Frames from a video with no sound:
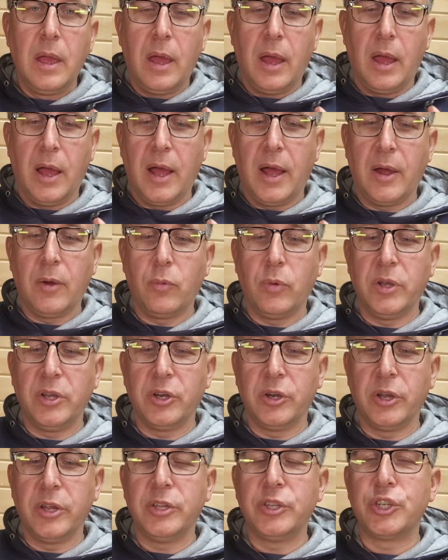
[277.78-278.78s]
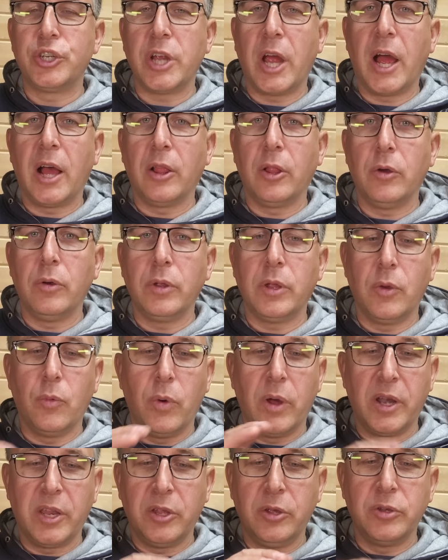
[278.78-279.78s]
When you're in shallow, you
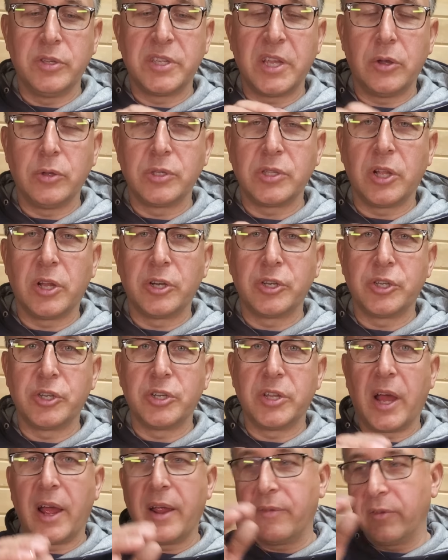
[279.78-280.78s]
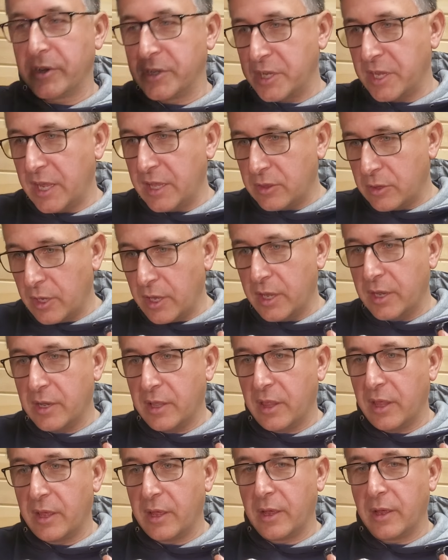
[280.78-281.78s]
want to use those larger divers and get
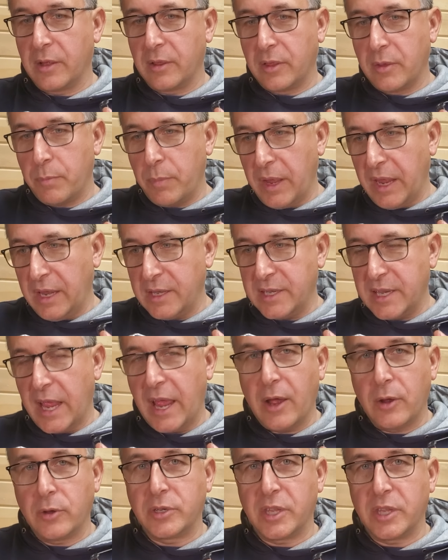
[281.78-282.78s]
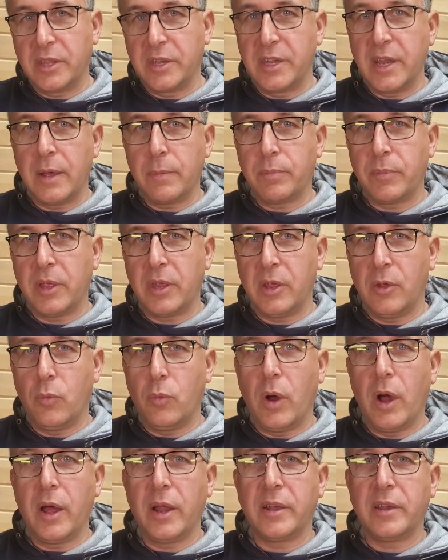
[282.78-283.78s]
the bait down to the depth that you
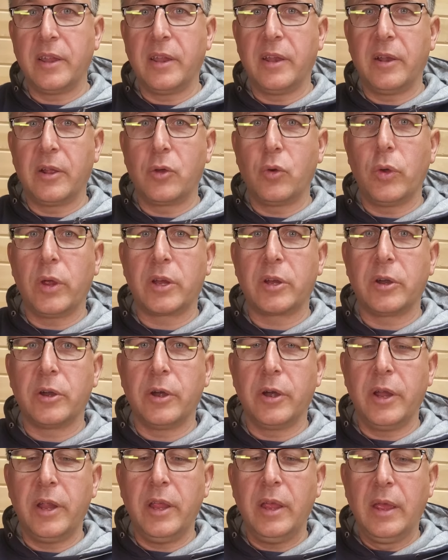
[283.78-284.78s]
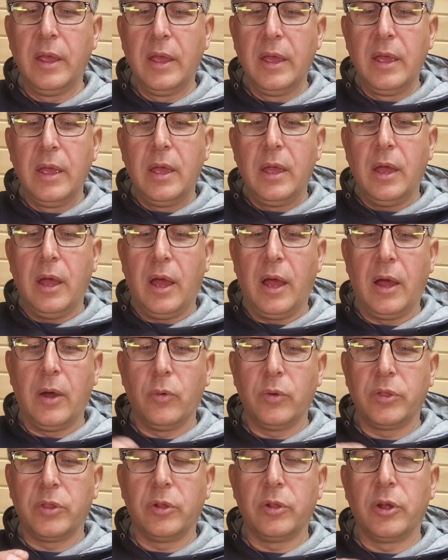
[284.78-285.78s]
want in a quick hurry
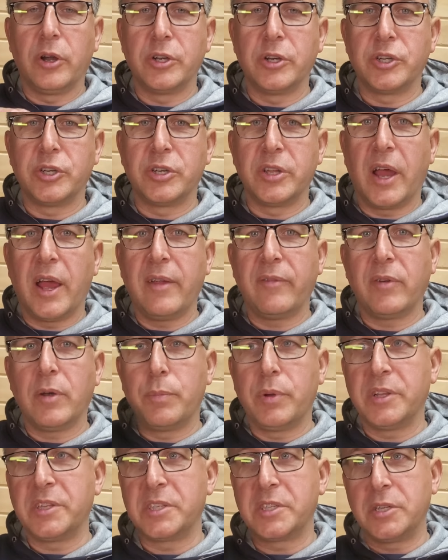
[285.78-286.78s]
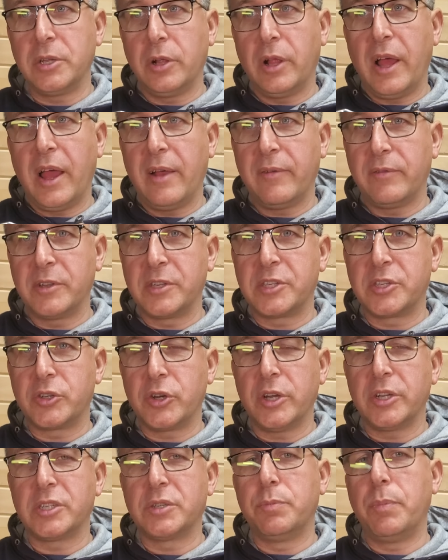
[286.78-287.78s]
with the larger diver, but still have a
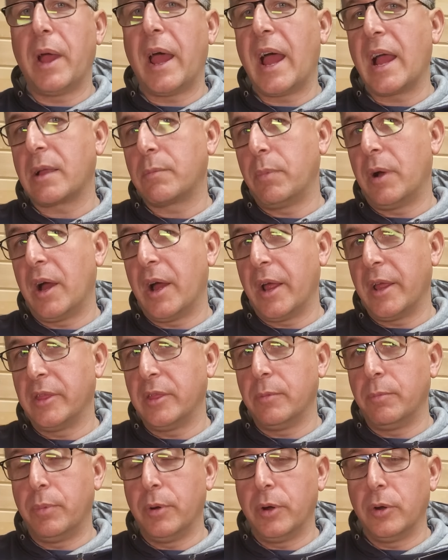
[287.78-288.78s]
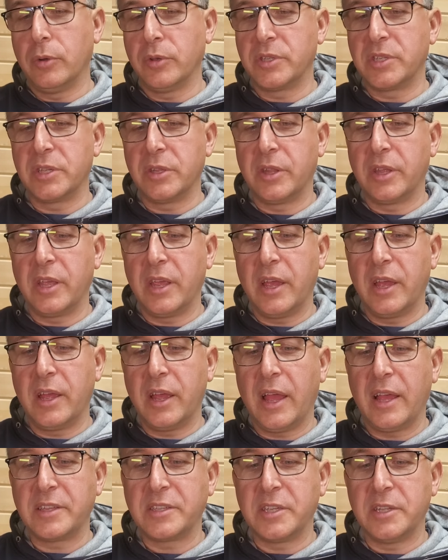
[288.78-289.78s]
stretch back behind the boat. So the
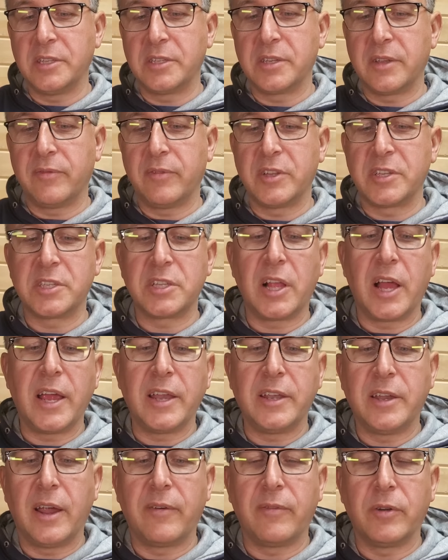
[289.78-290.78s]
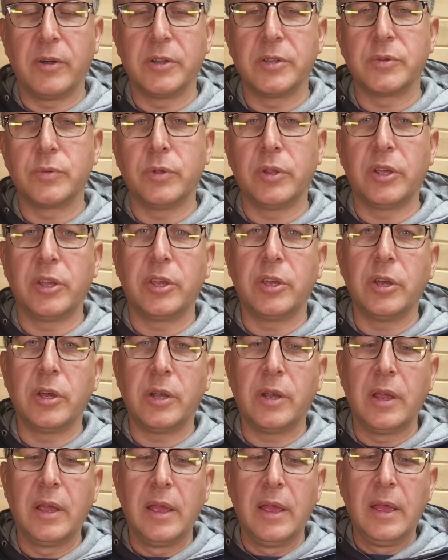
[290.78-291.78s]
essence of a slide diver is really good.